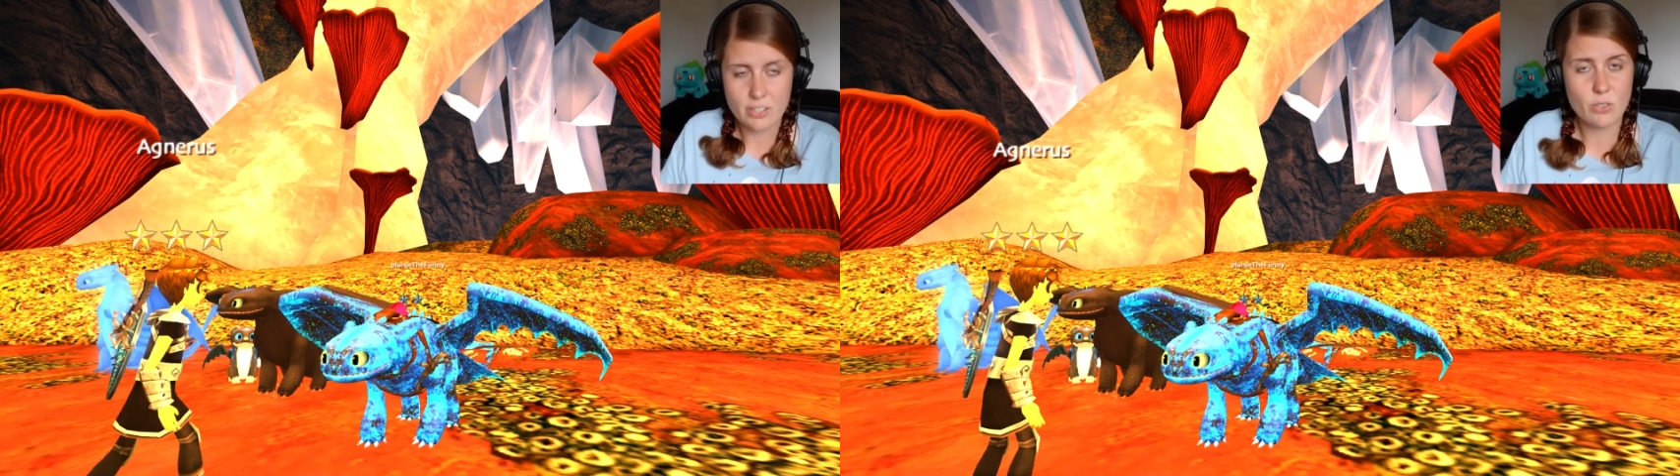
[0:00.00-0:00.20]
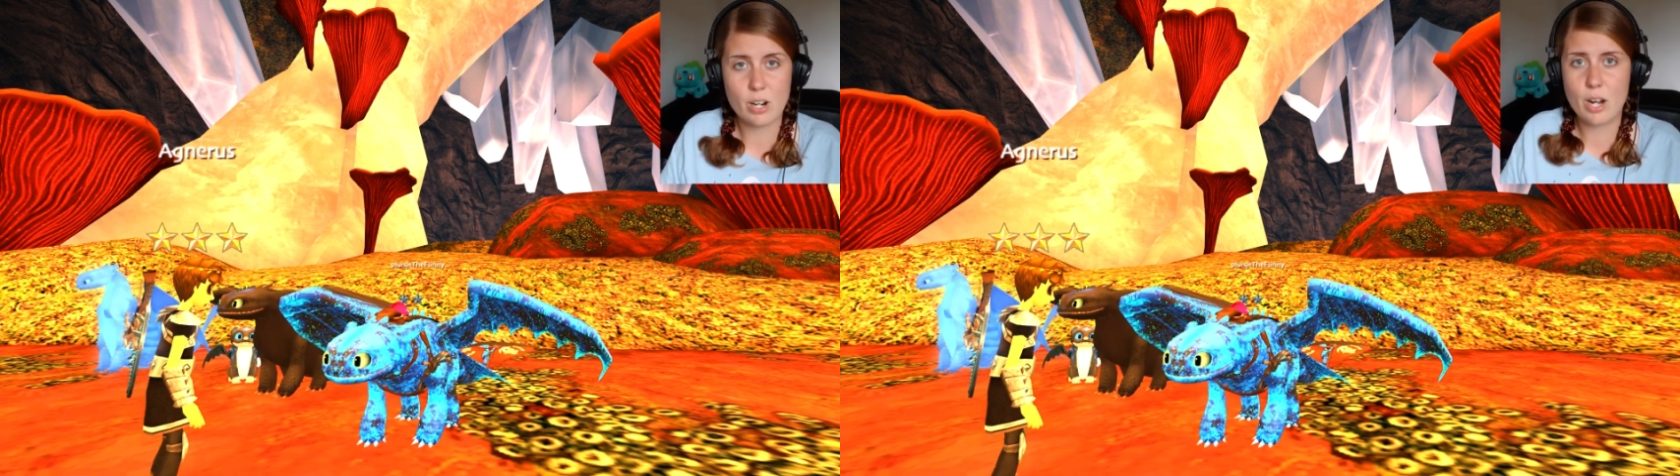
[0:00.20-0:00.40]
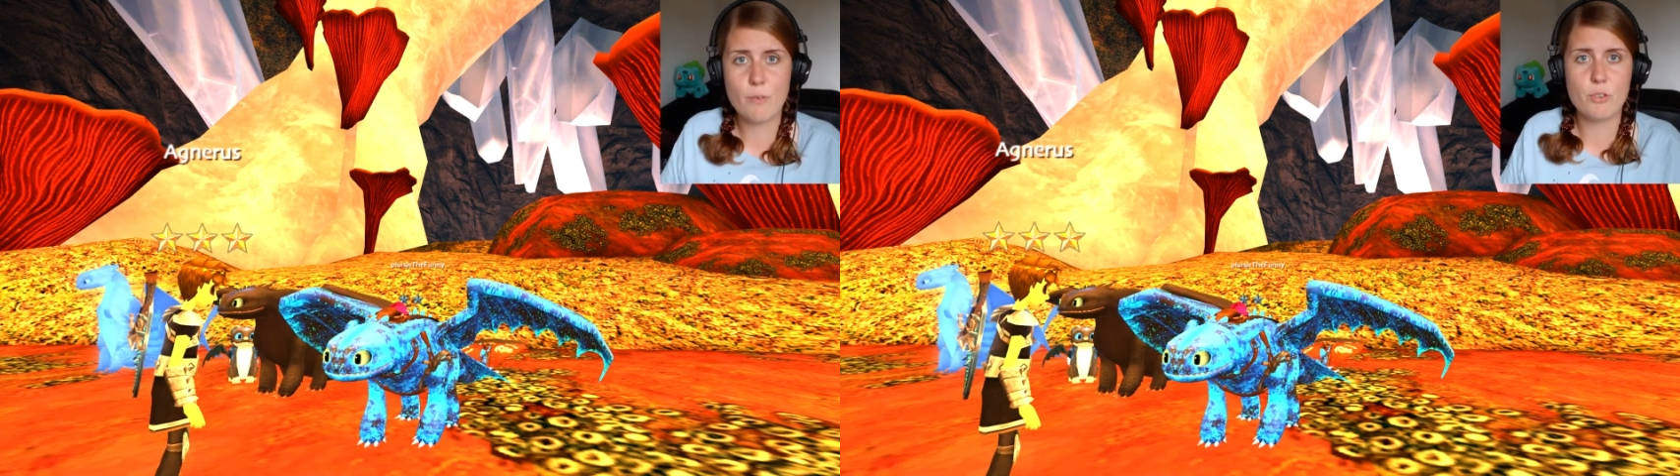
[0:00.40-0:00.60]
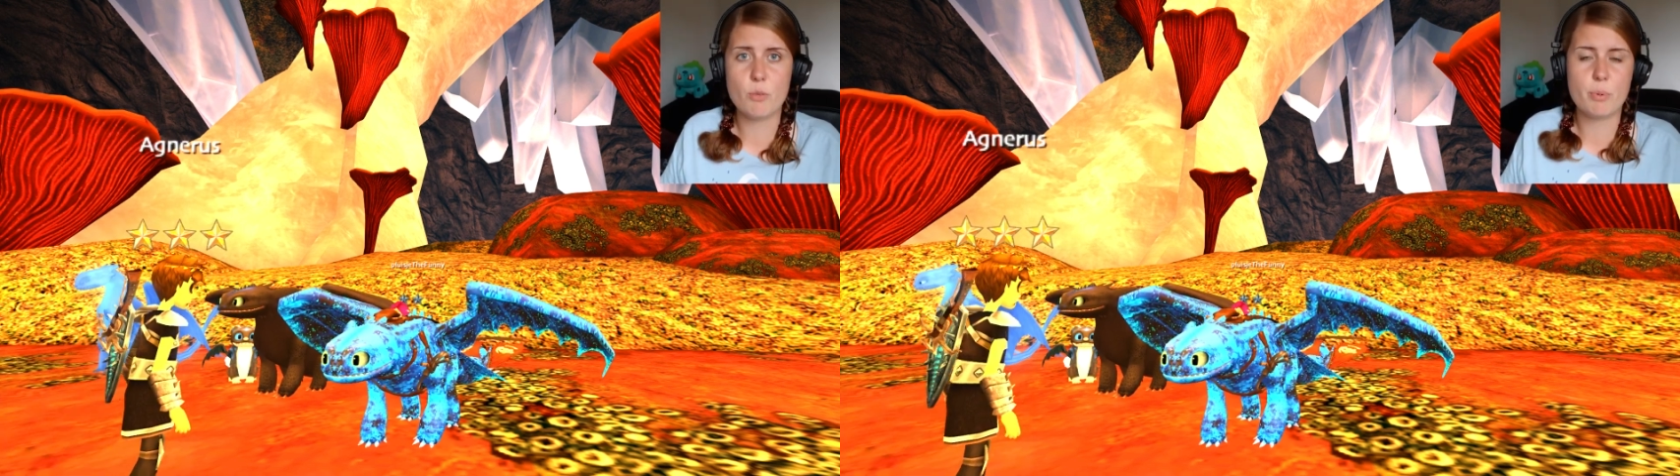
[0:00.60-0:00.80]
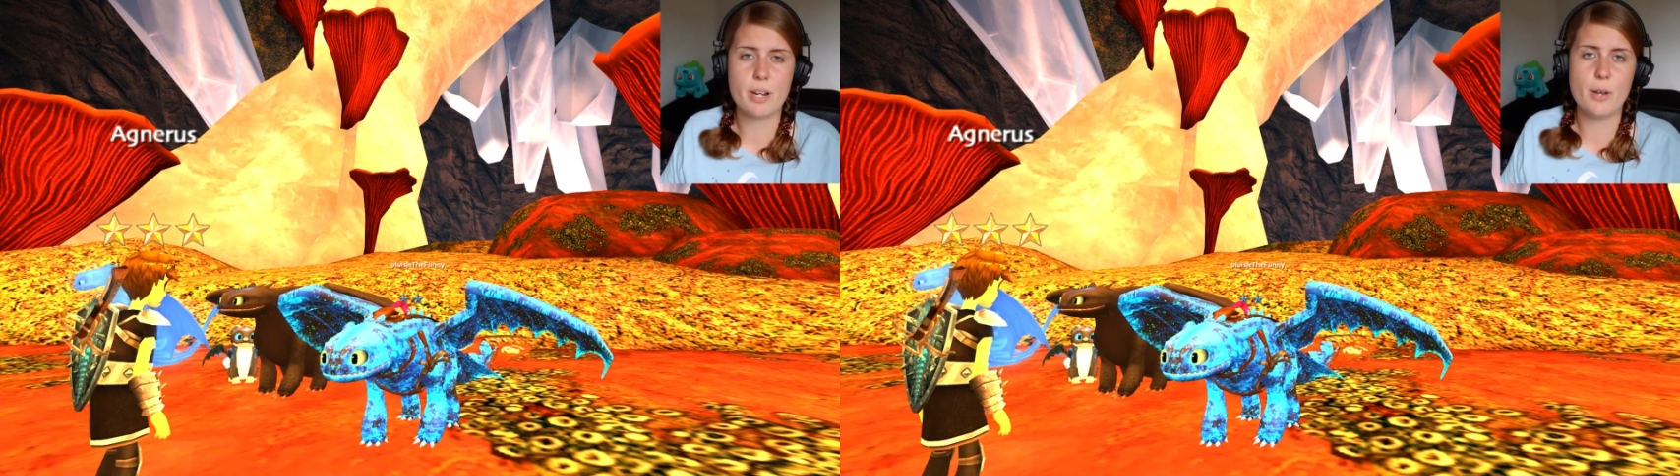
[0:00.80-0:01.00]
or however you
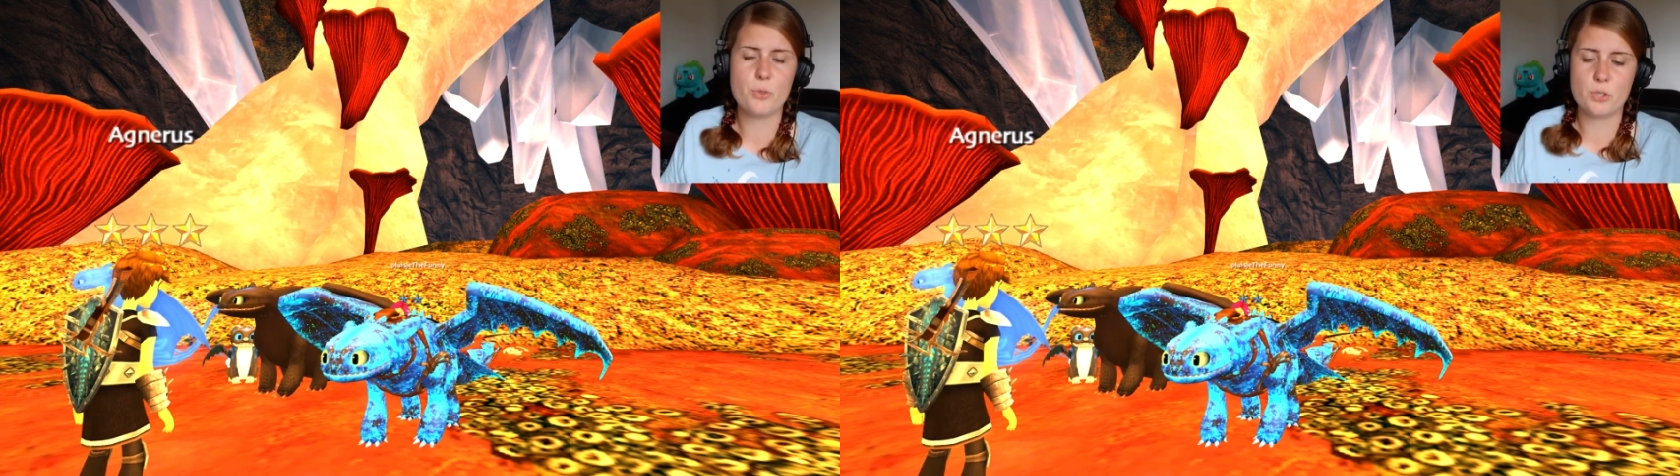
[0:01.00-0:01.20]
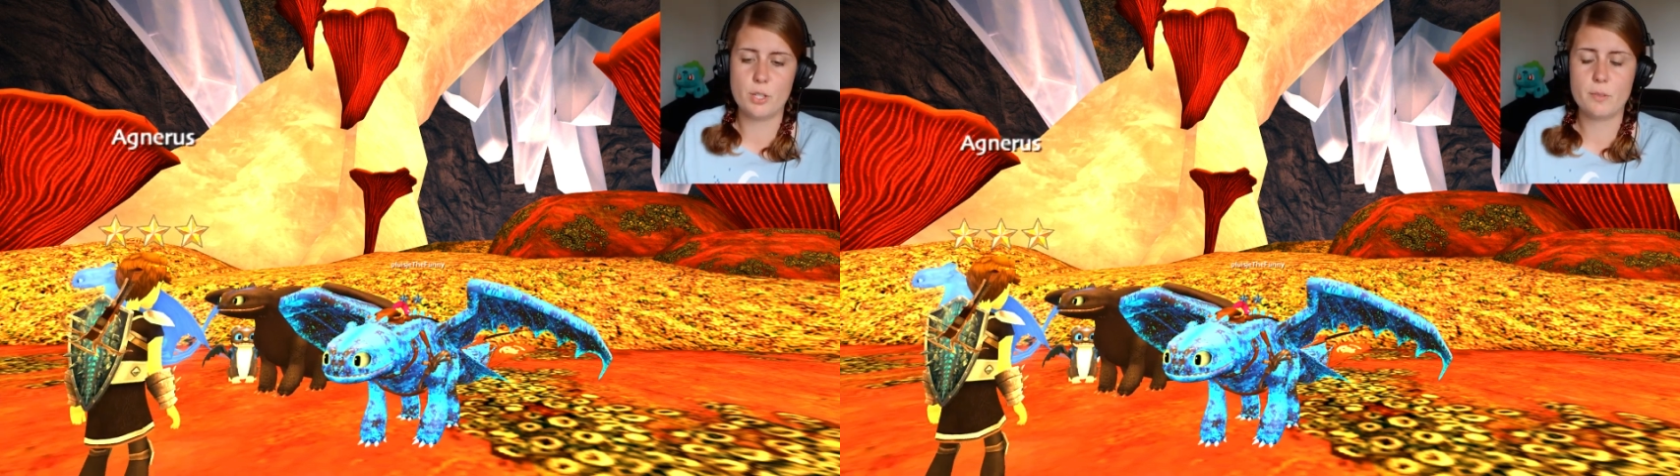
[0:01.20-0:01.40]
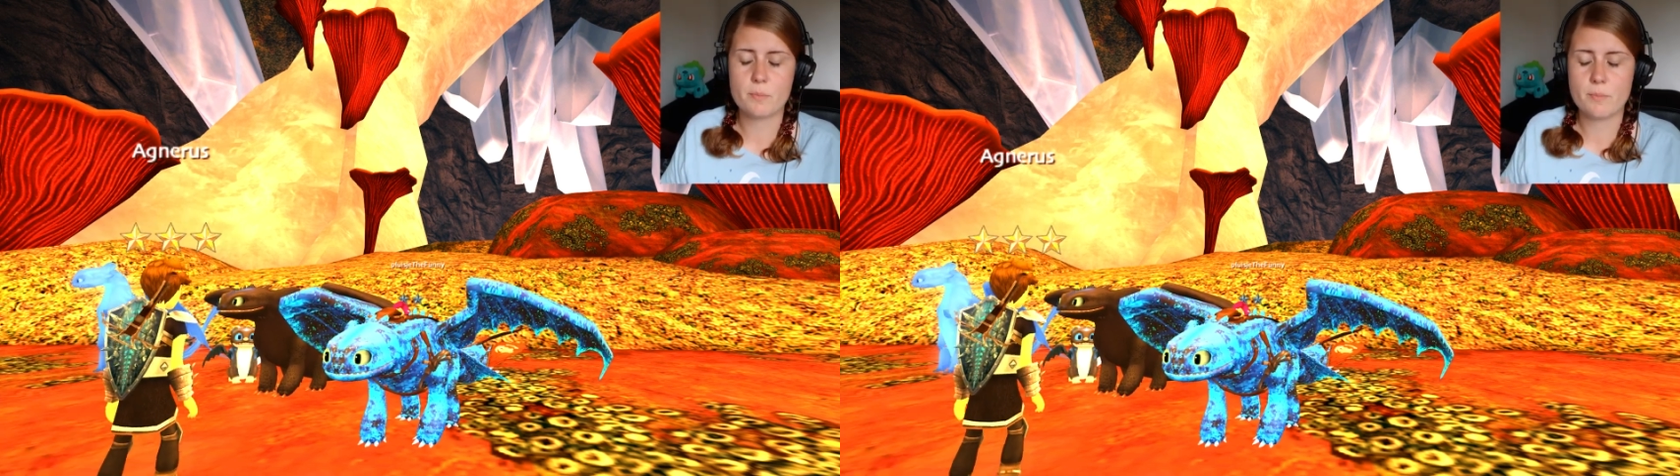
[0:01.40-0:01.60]
pronounce it,